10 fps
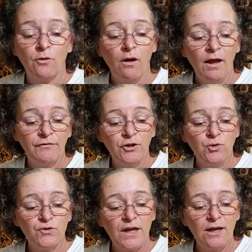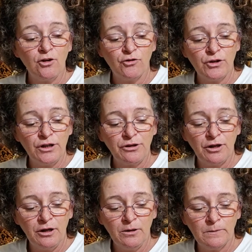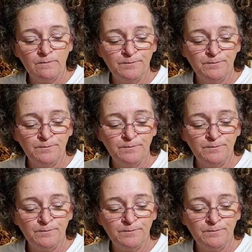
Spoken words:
I'll have to use that underneath the